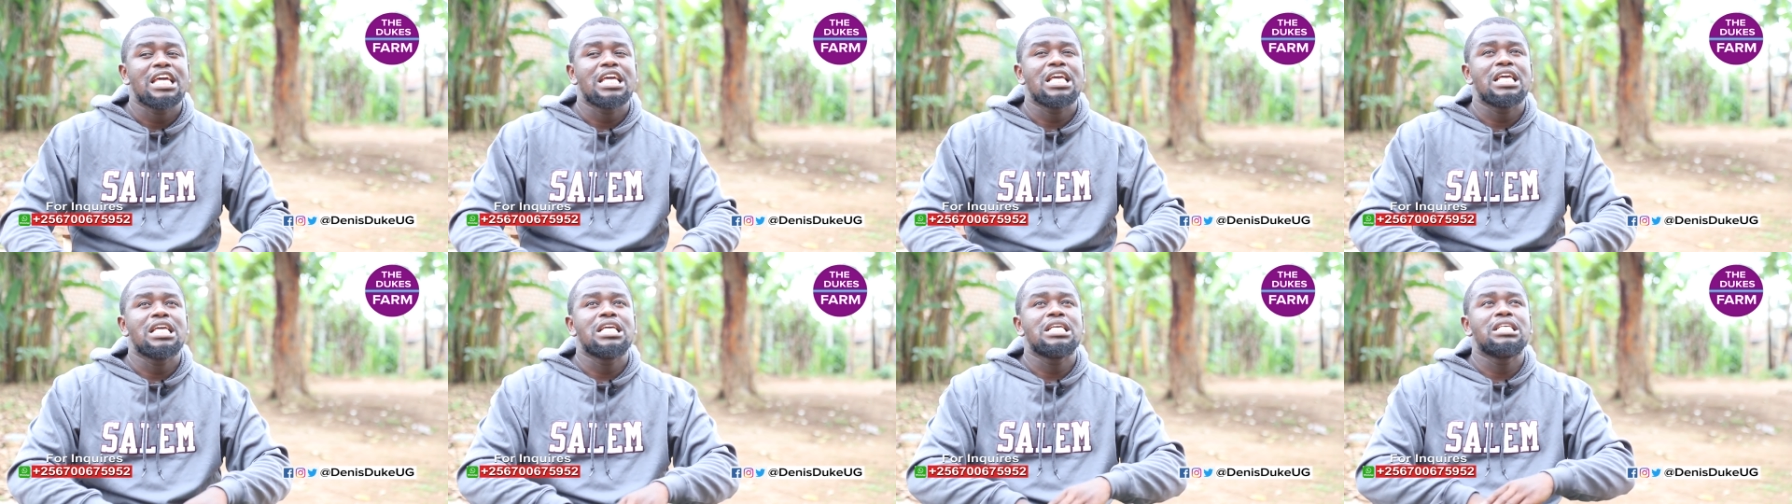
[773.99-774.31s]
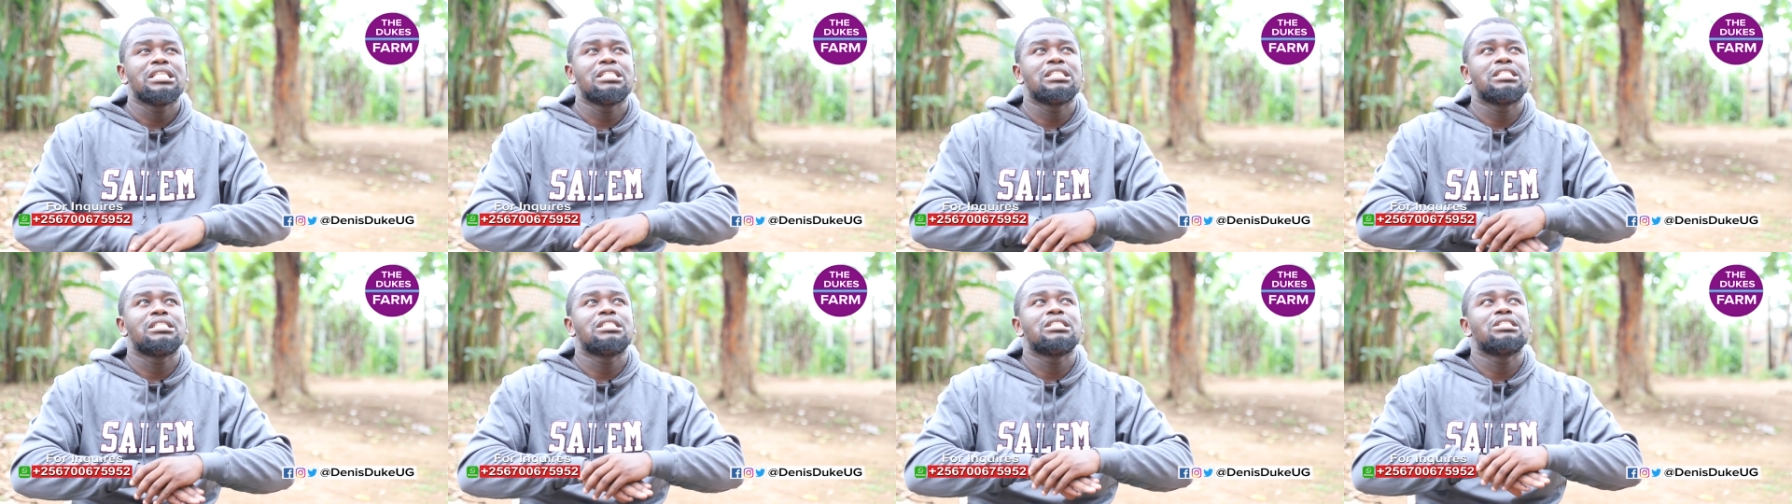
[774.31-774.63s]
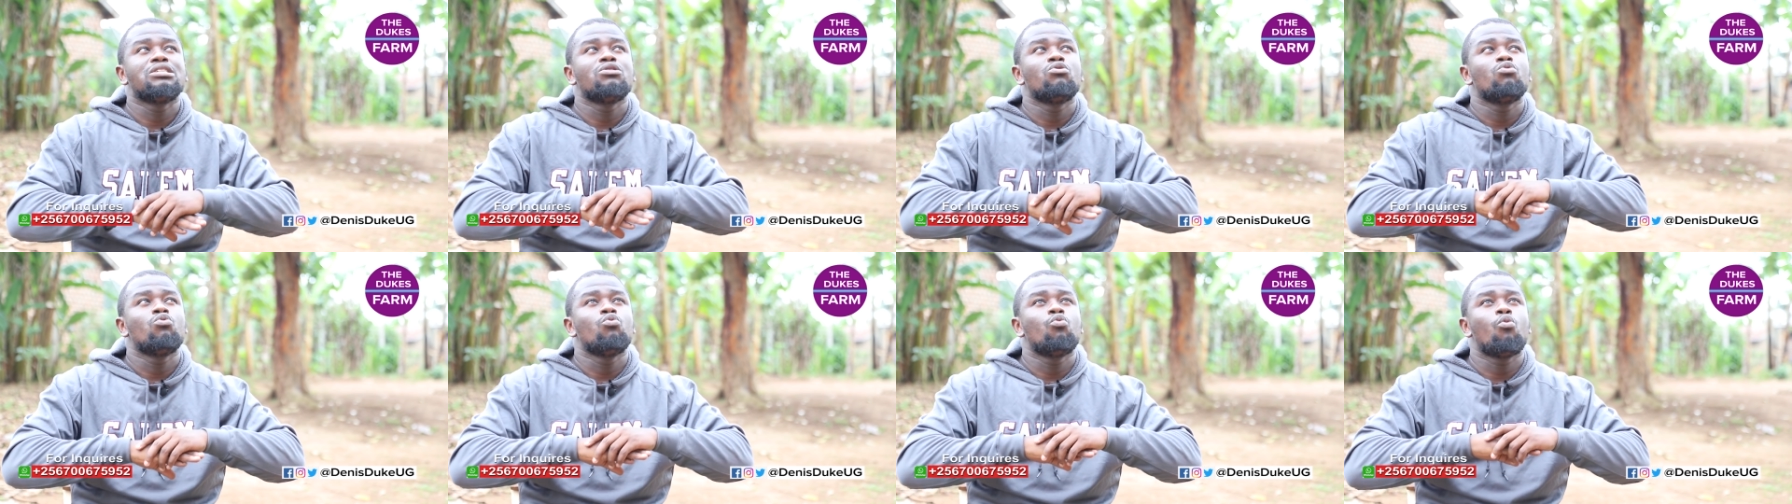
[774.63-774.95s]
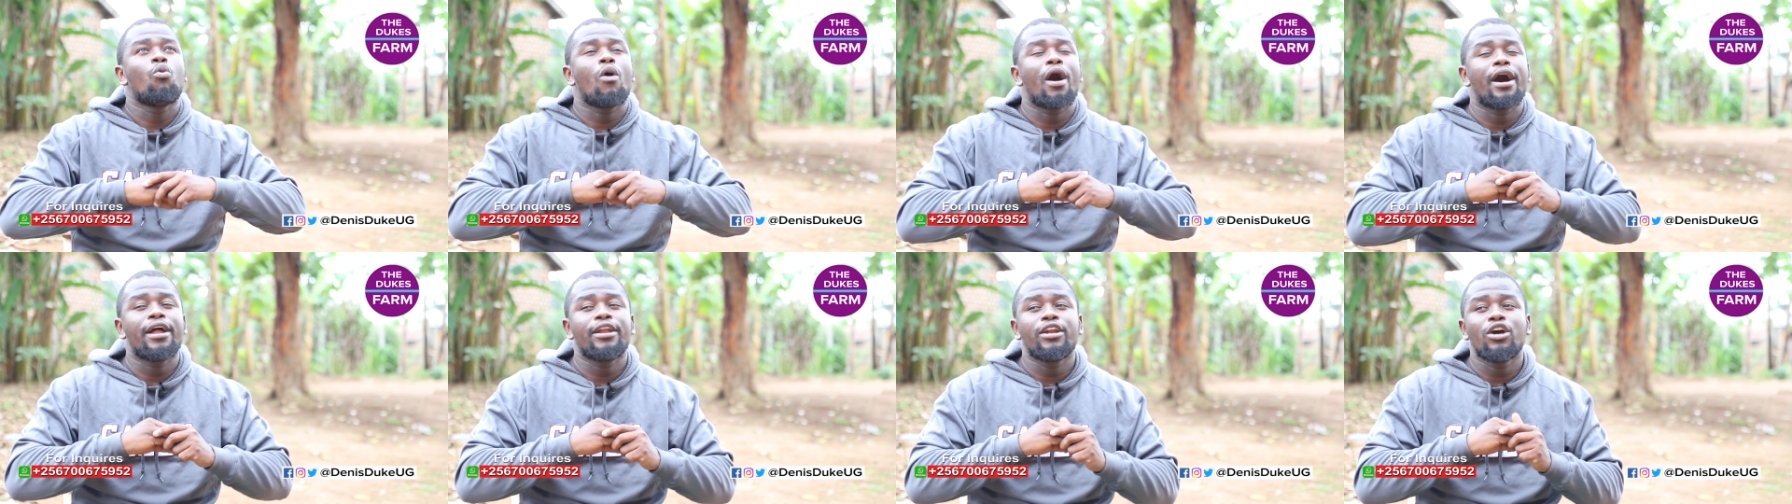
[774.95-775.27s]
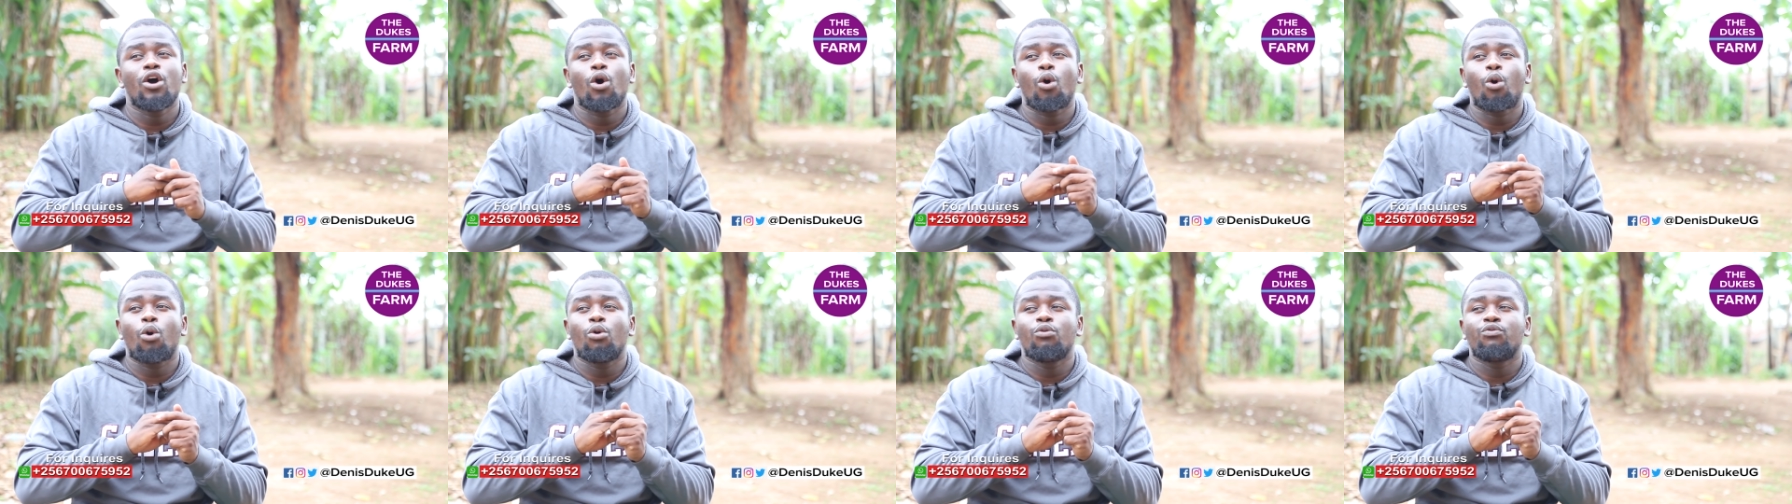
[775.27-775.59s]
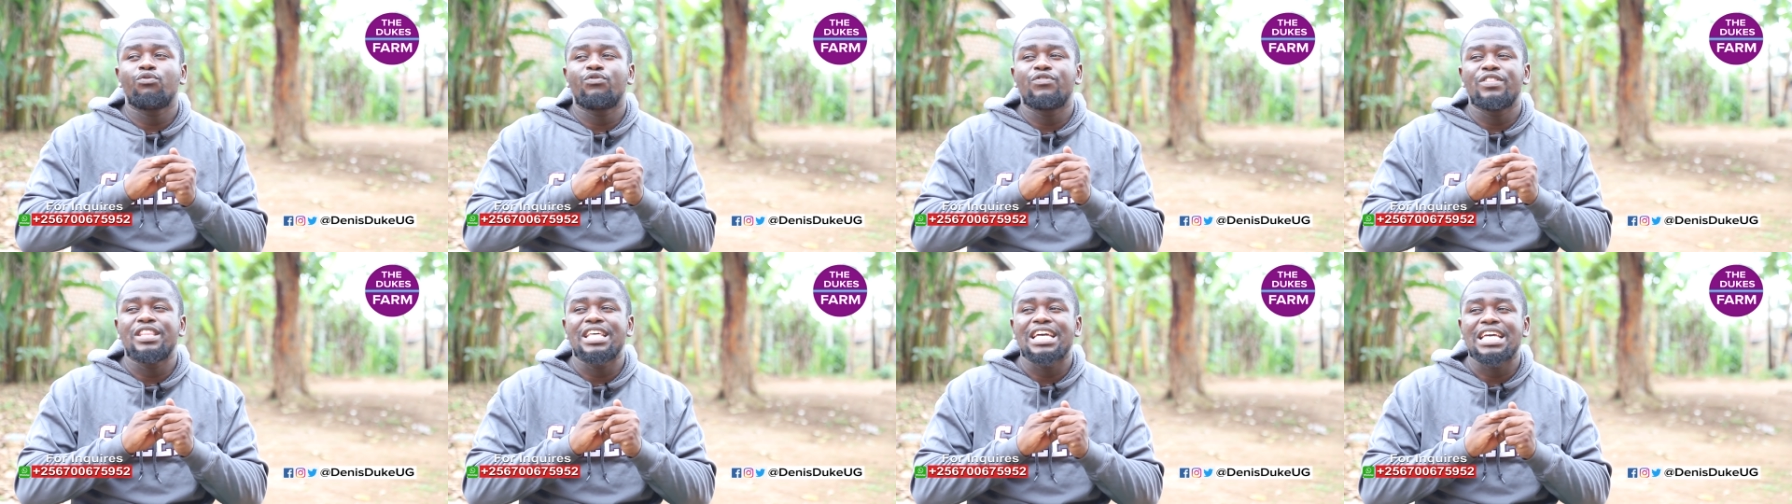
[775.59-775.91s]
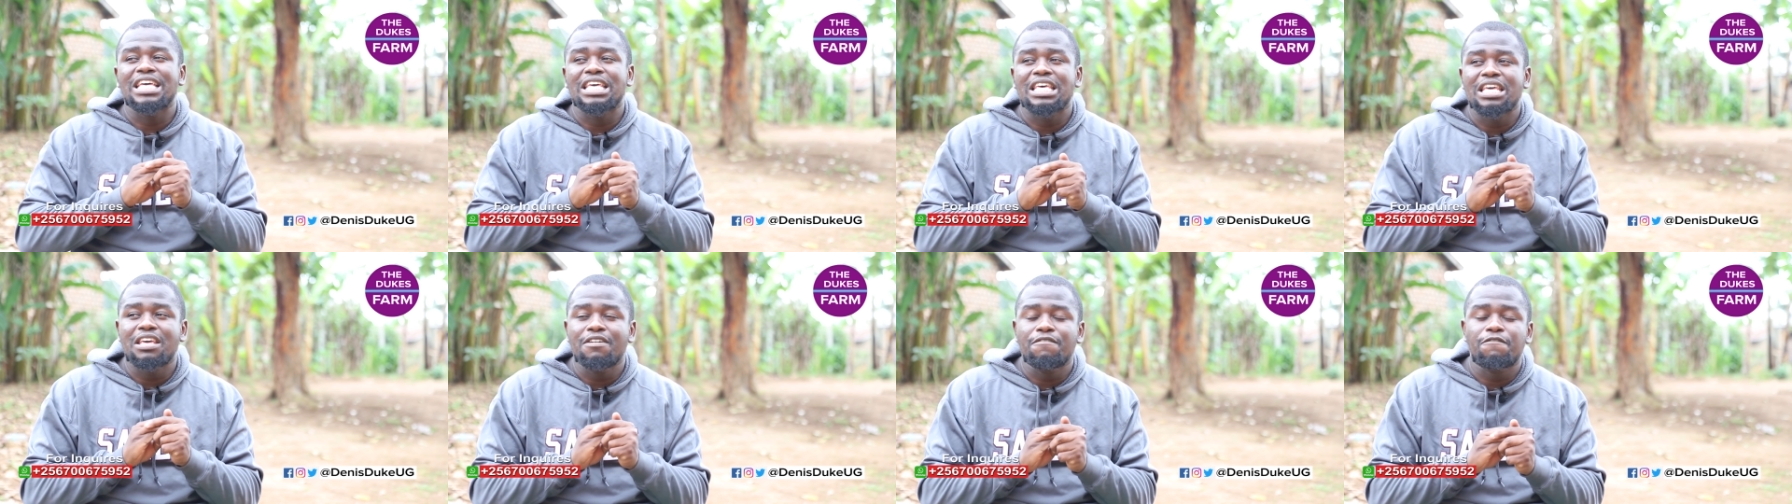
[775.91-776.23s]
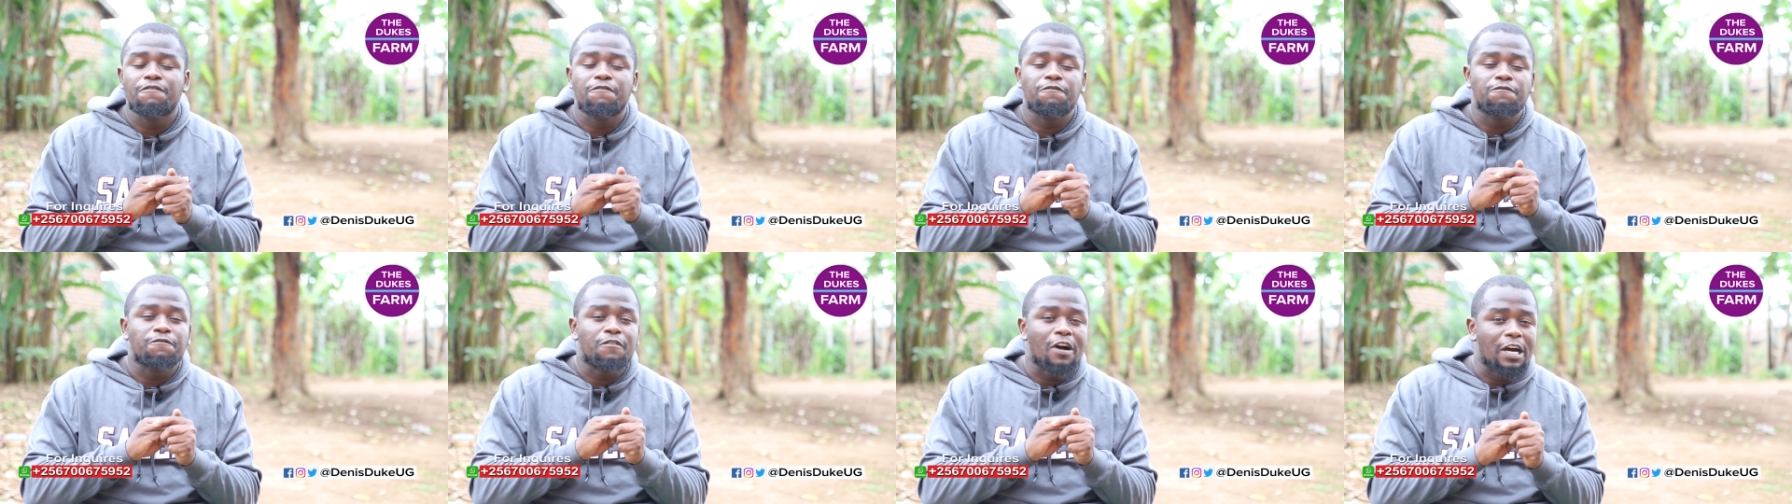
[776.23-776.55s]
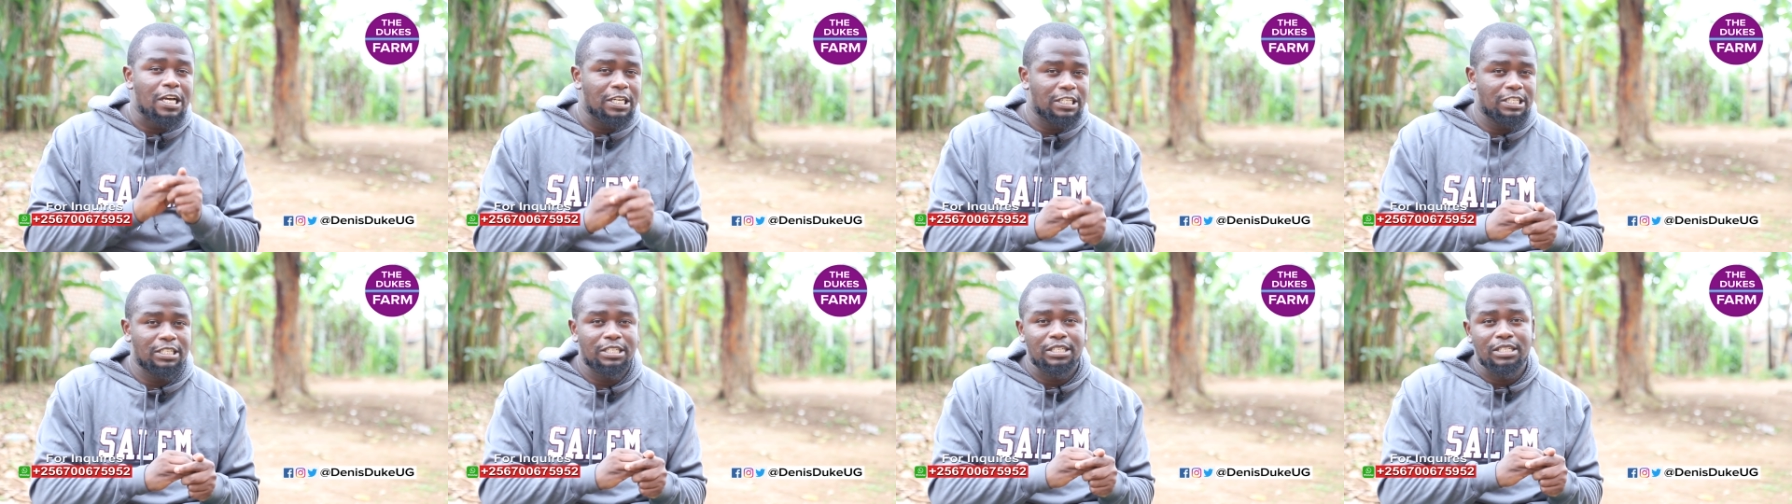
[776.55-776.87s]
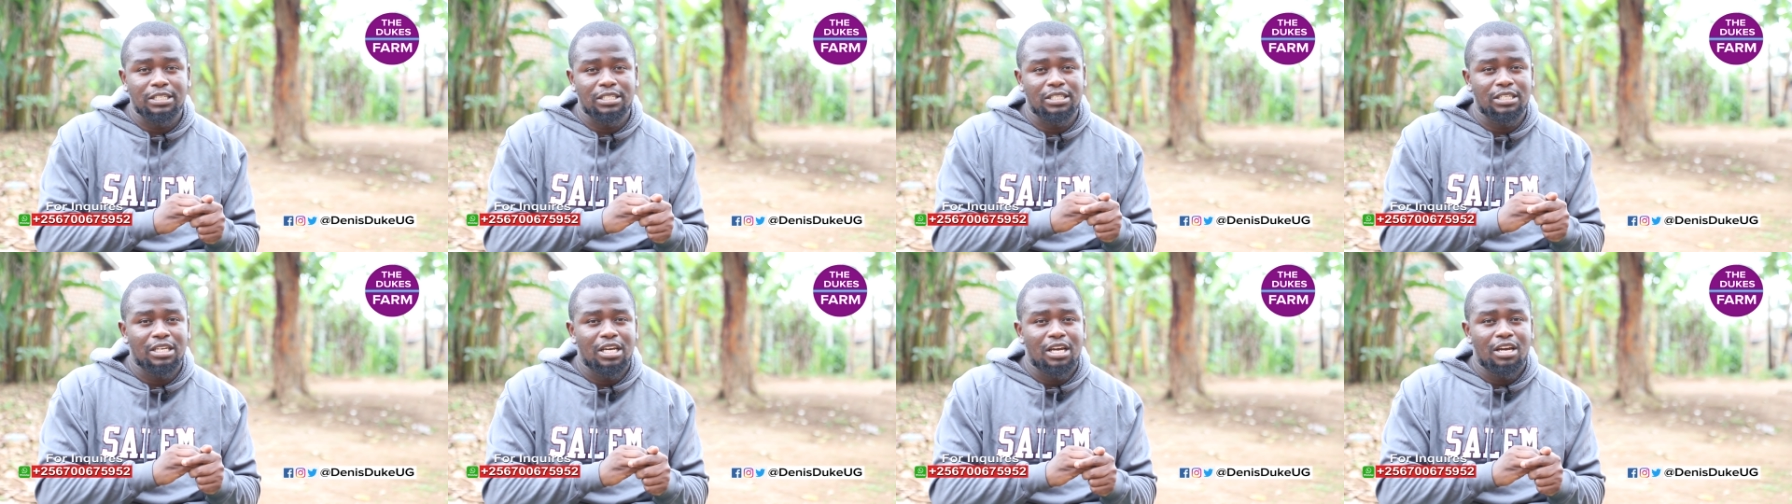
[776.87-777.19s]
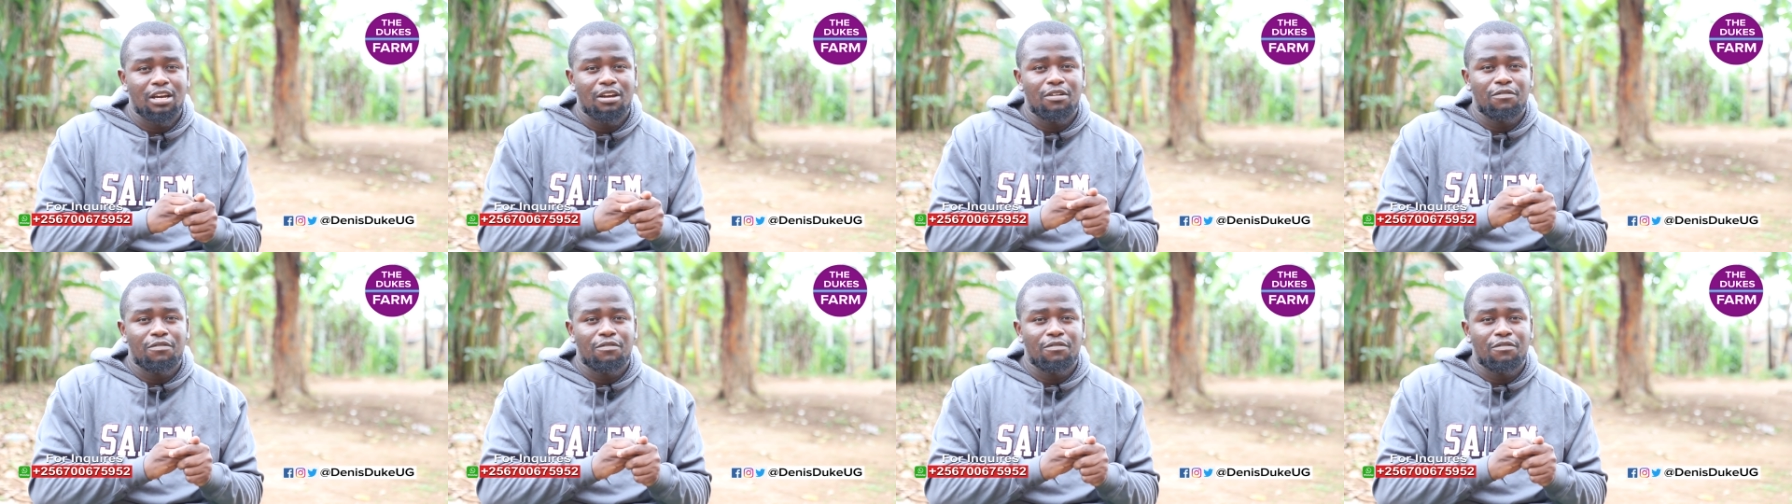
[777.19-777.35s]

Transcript: is one of the key factors